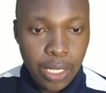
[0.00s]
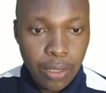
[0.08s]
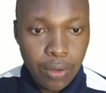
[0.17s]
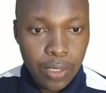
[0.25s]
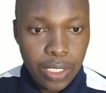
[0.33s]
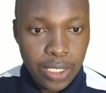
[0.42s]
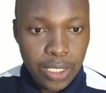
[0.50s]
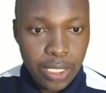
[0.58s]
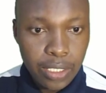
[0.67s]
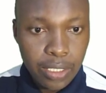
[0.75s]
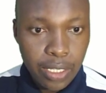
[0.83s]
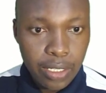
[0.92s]
let's get
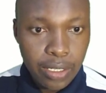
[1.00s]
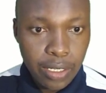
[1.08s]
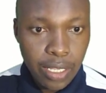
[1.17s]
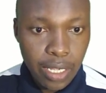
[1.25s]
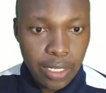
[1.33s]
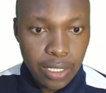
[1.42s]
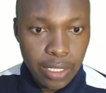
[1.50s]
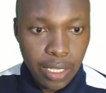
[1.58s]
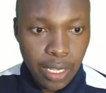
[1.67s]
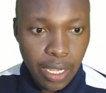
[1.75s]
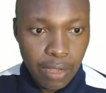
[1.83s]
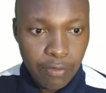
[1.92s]
the area under the
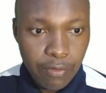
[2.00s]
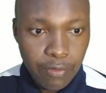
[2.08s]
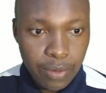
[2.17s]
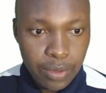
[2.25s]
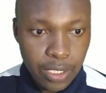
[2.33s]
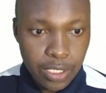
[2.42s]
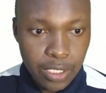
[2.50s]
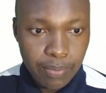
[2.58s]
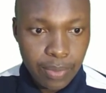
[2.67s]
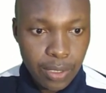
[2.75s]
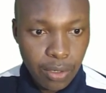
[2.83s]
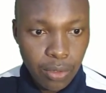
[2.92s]
curve that is
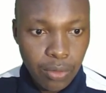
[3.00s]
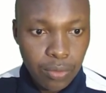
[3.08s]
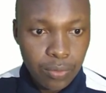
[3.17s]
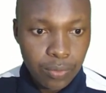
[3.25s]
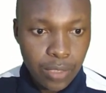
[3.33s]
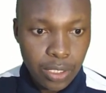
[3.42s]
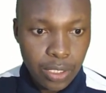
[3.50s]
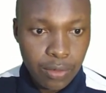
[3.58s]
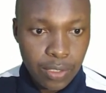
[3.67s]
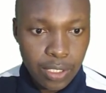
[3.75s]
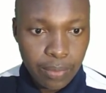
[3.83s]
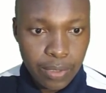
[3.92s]
below, and then you
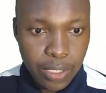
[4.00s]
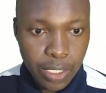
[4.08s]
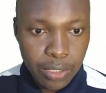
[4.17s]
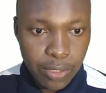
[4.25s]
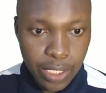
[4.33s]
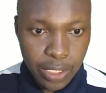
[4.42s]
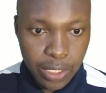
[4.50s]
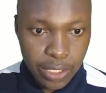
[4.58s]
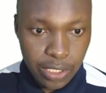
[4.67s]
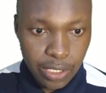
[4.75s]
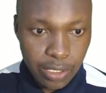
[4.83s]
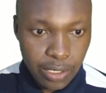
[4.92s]
subtract to get the
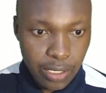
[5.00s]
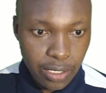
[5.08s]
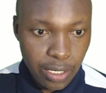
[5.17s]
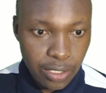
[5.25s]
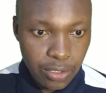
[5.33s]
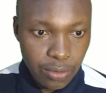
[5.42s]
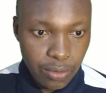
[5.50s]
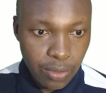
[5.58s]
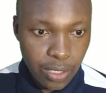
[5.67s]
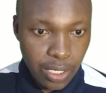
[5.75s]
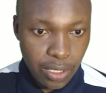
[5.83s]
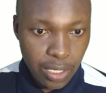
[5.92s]
shaded area. So
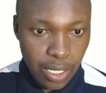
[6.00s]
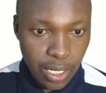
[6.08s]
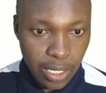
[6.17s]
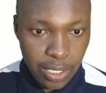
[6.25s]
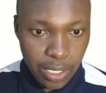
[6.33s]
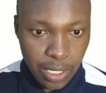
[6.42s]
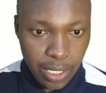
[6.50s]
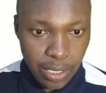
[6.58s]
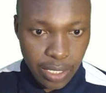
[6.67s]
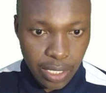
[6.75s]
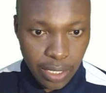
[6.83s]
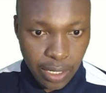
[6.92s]
area under the
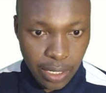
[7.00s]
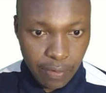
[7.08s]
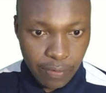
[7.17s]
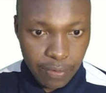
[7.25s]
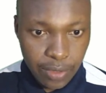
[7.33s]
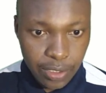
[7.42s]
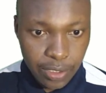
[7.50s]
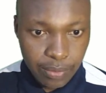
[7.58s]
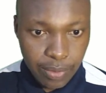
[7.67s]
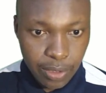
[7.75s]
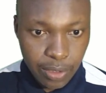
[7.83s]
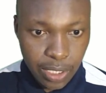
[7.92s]
other curve that is
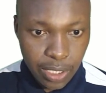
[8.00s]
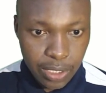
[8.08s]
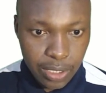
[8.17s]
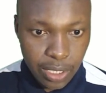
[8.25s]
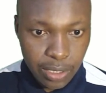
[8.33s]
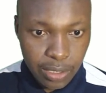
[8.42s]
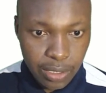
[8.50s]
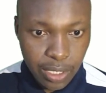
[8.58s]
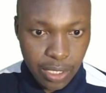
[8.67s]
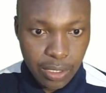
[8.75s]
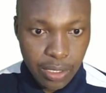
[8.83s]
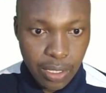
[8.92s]
below, that is
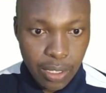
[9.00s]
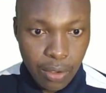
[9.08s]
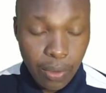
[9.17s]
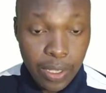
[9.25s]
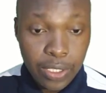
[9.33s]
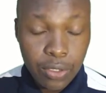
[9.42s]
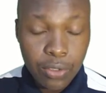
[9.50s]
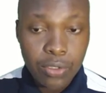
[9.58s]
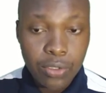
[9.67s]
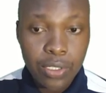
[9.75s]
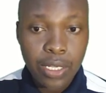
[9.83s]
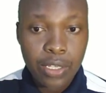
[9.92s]
3y is equals to
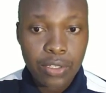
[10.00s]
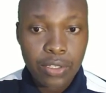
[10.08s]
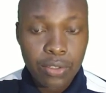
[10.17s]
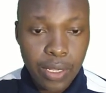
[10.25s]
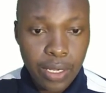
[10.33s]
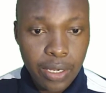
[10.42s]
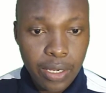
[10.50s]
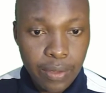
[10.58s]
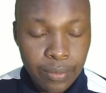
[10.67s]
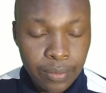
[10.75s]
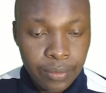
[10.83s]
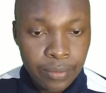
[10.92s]
3x squared.
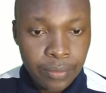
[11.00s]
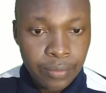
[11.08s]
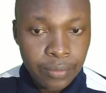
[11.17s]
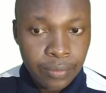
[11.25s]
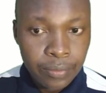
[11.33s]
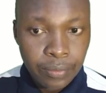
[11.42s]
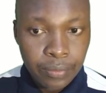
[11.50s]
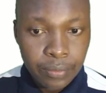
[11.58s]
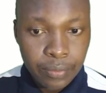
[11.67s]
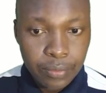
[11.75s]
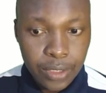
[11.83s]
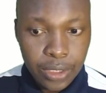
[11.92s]

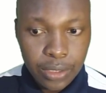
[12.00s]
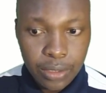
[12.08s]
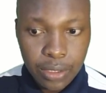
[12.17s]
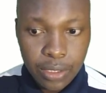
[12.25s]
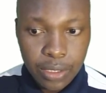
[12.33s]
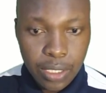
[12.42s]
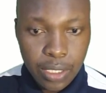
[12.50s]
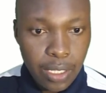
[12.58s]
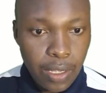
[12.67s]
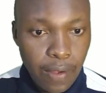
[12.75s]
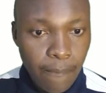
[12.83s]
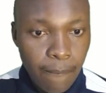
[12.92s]
And this of